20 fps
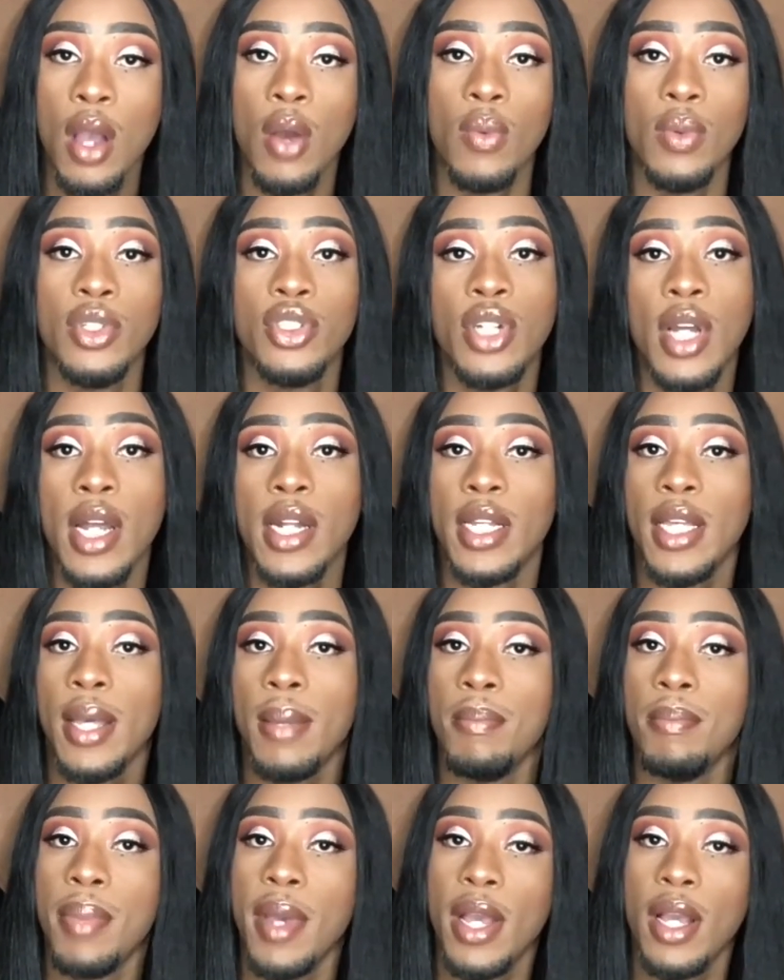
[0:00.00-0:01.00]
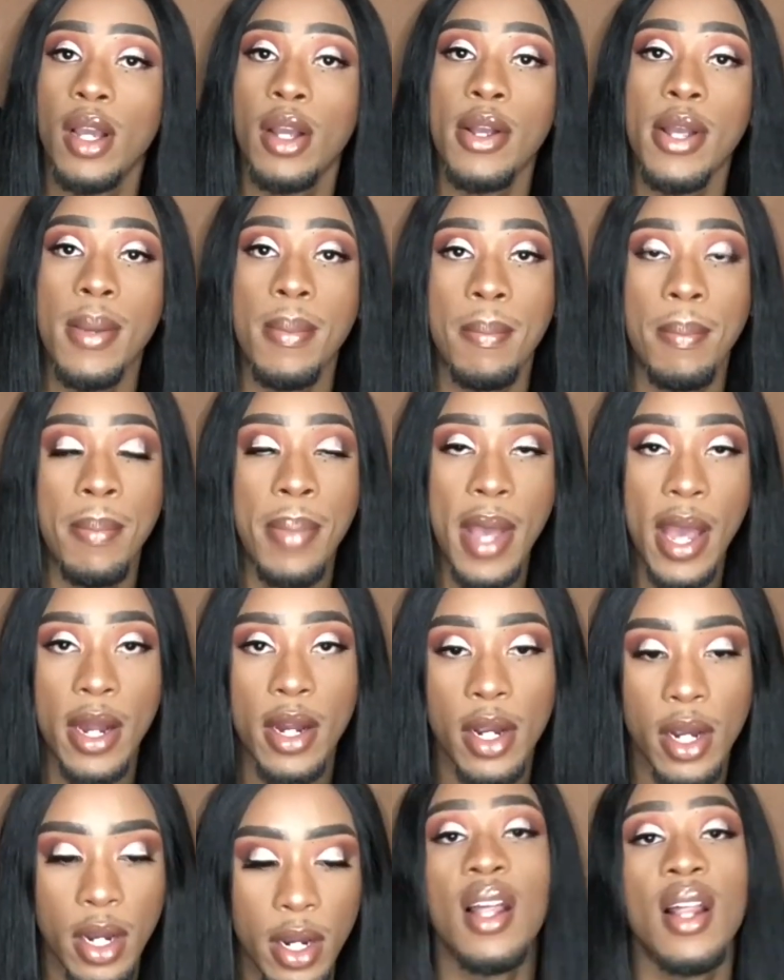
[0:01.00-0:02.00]
We're trying to get bigger and
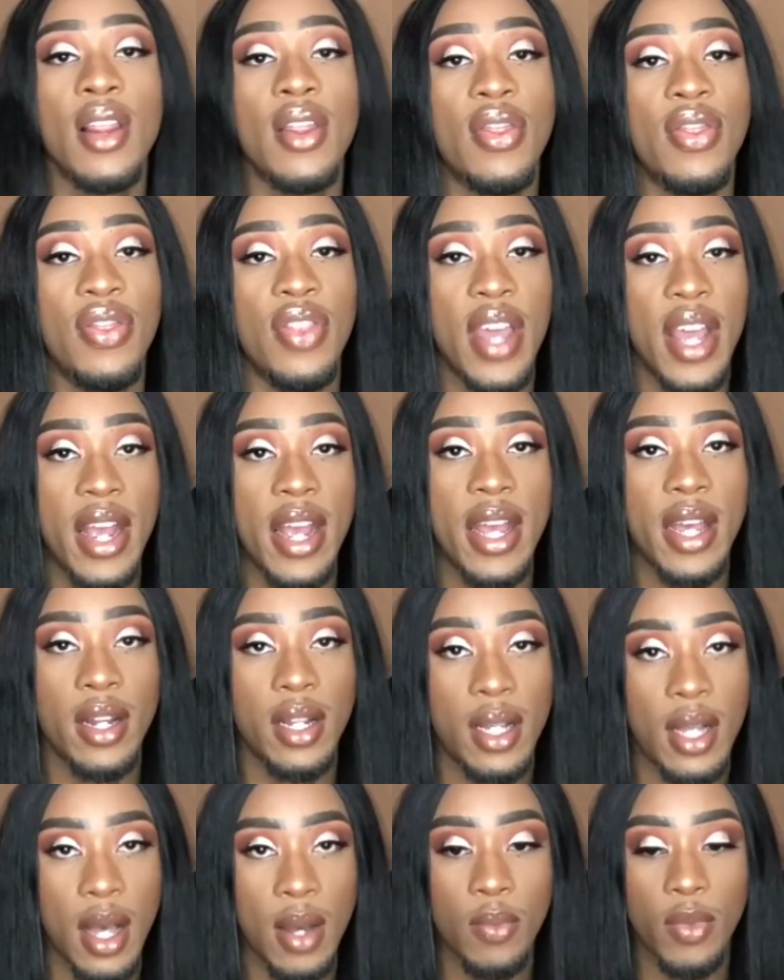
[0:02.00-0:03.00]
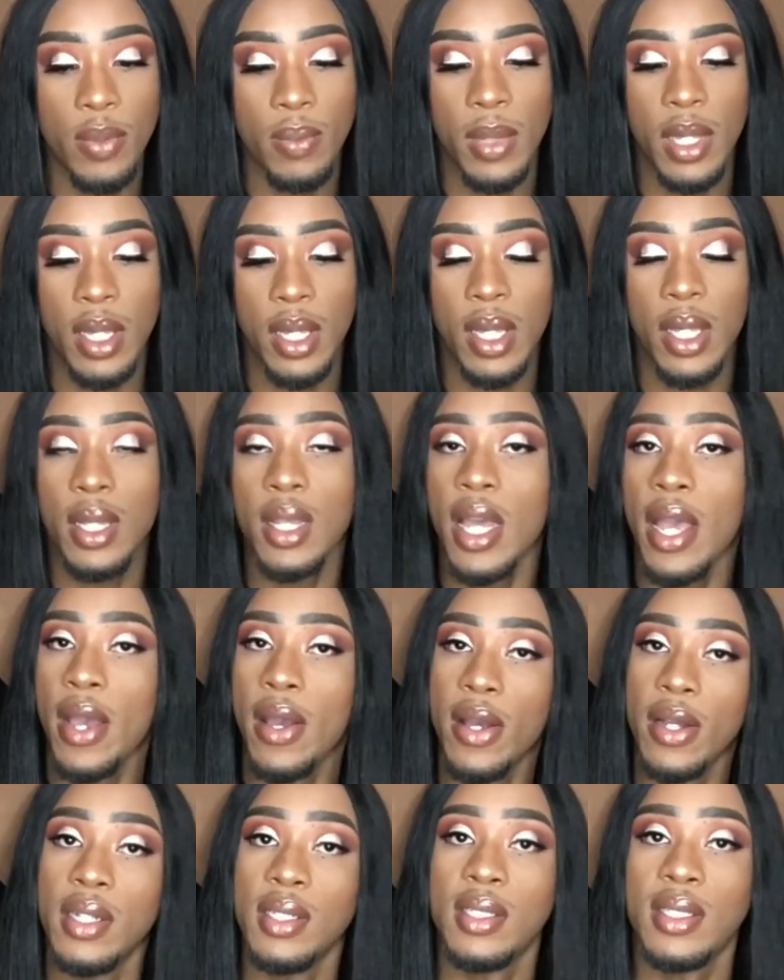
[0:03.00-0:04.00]
better. They're here to come with me. They're
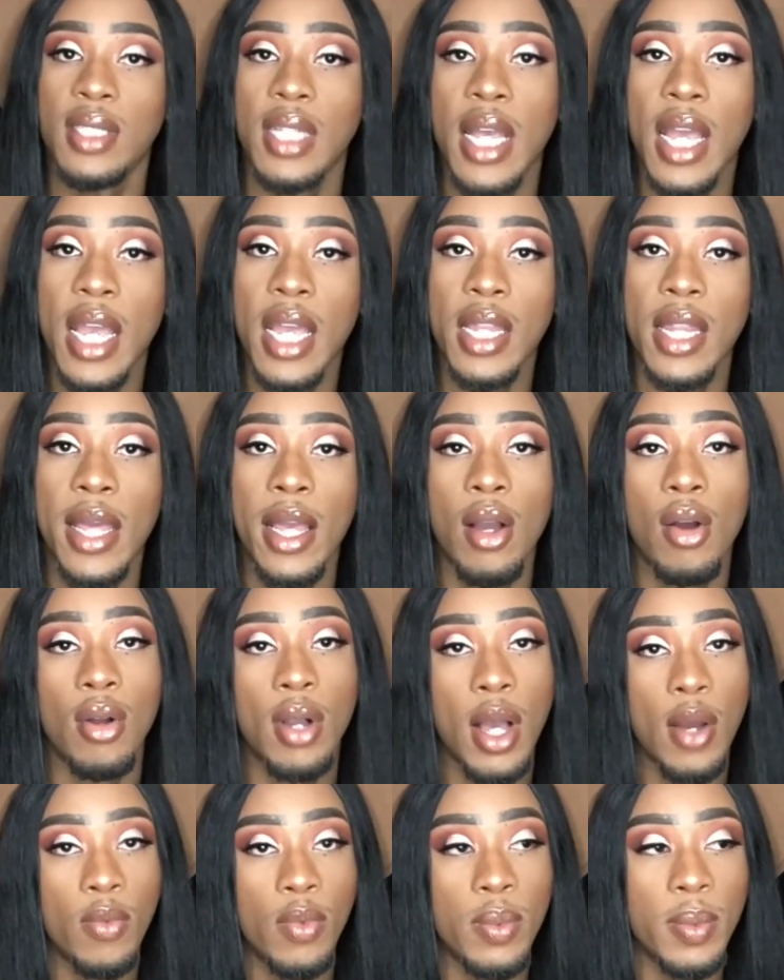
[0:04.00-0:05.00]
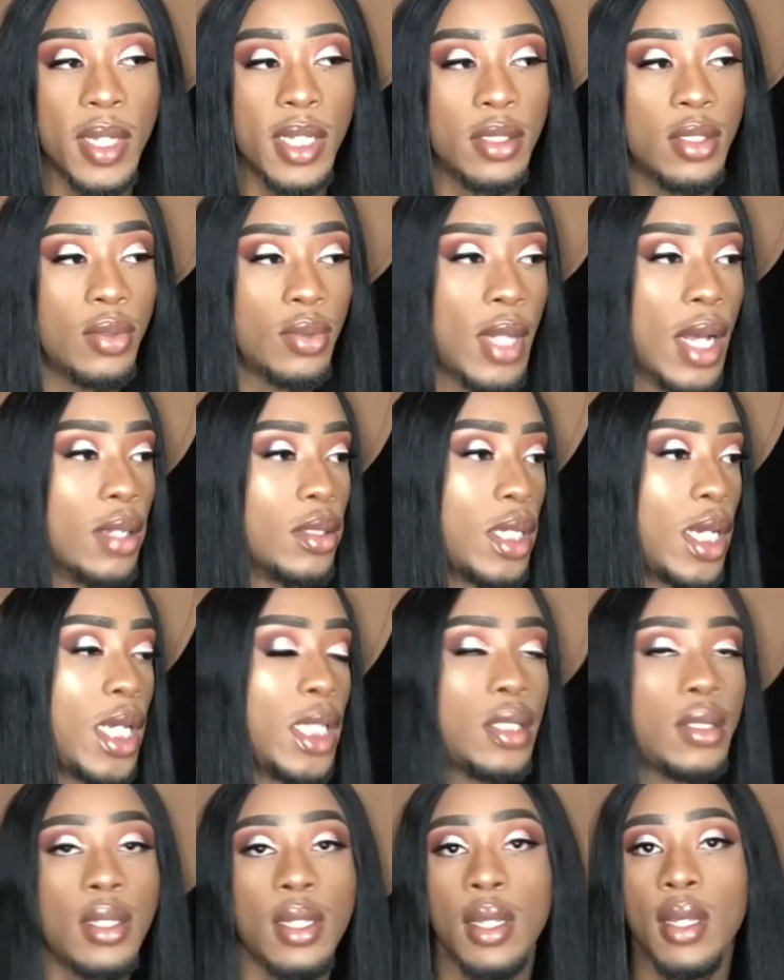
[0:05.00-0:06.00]
here to stay. They're gonna come with me in
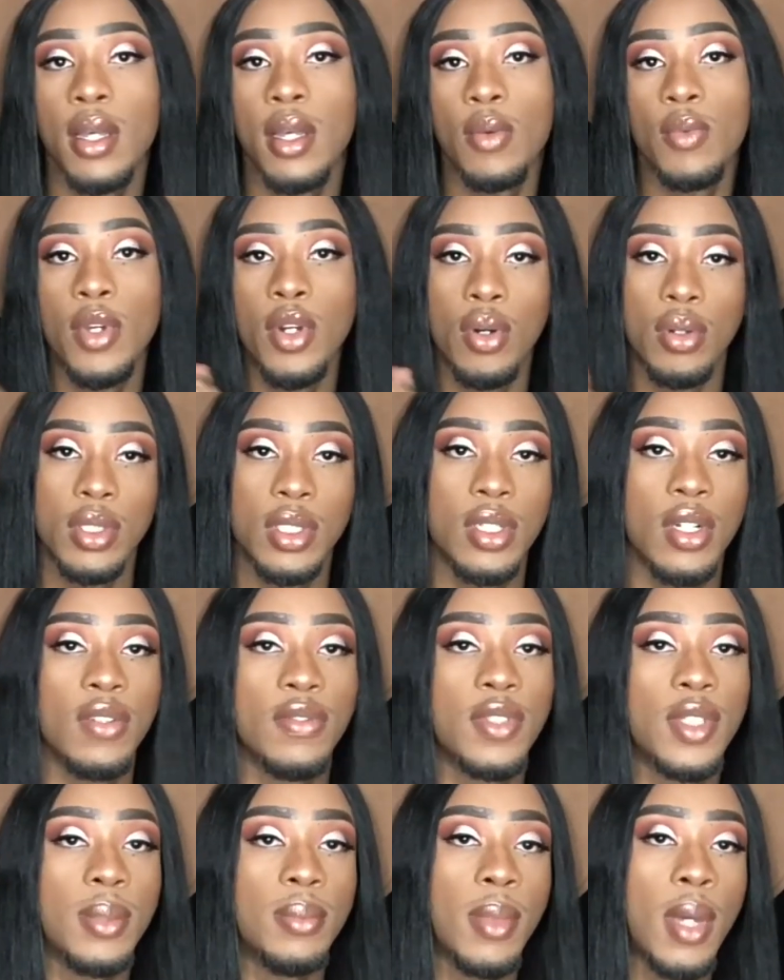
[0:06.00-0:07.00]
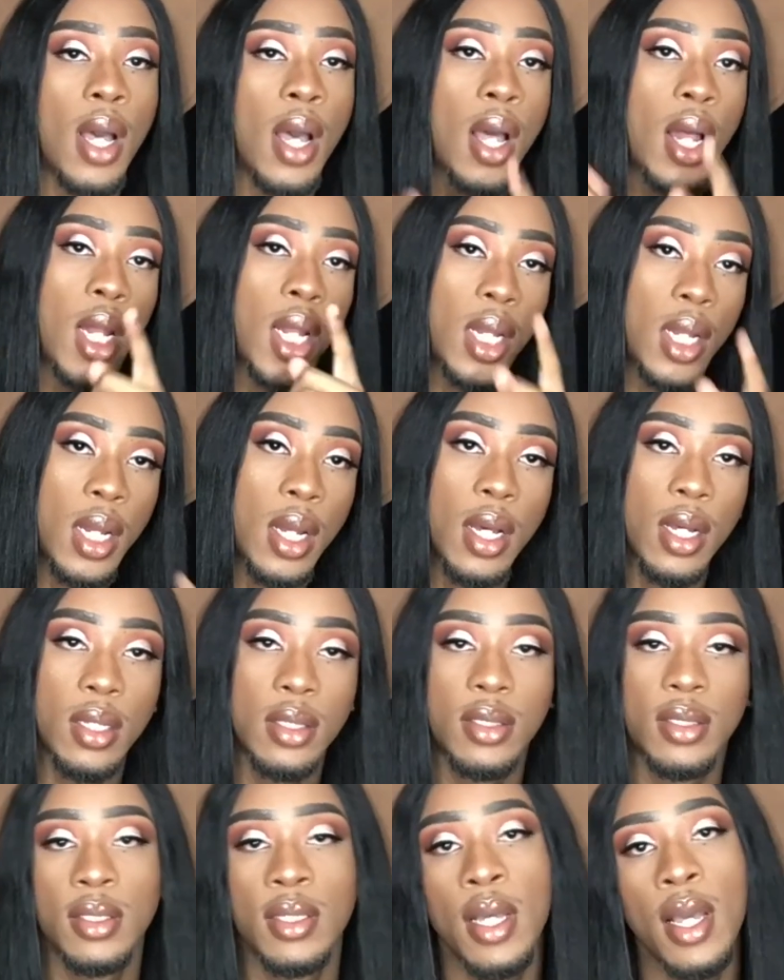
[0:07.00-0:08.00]
2018. We're gonna serve some
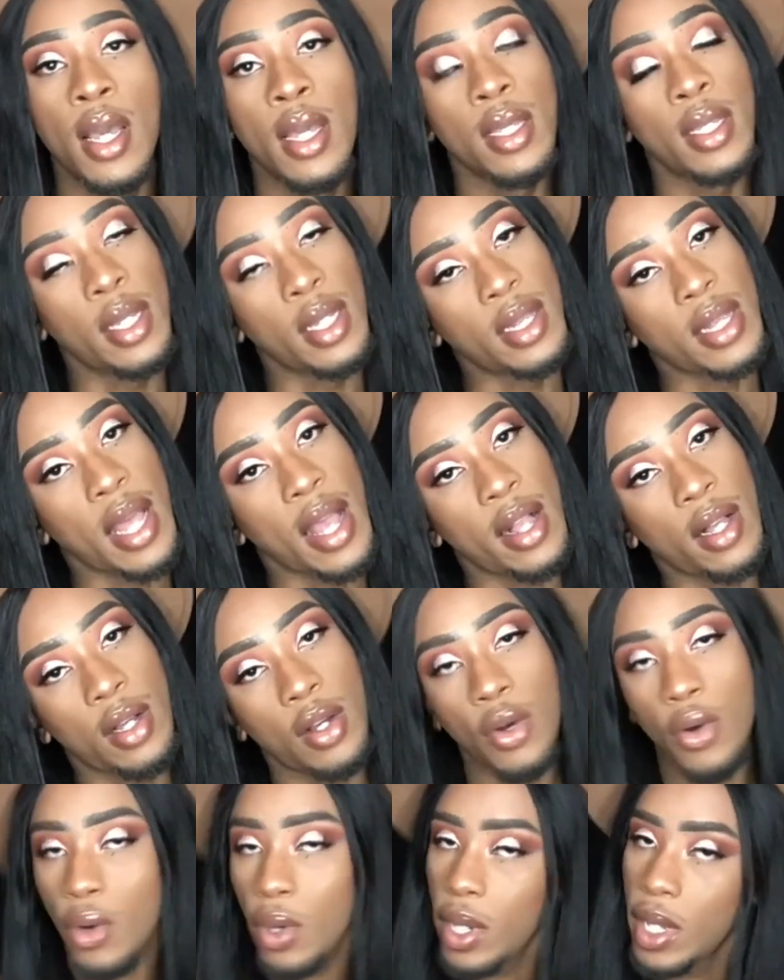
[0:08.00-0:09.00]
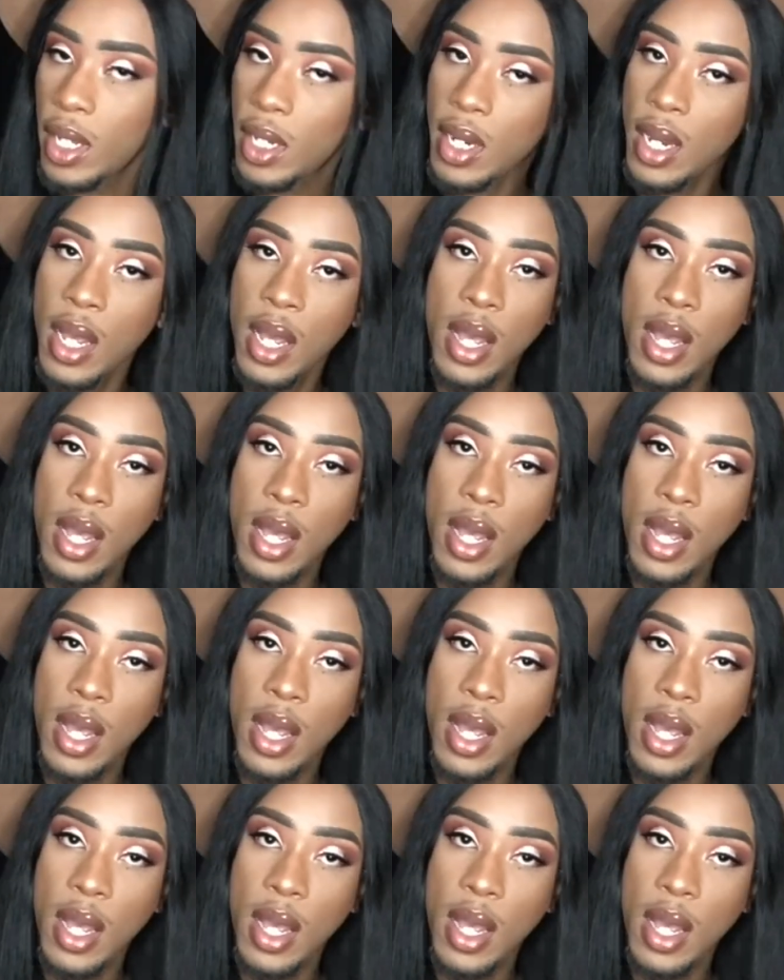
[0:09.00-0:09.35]
looks, get that coin.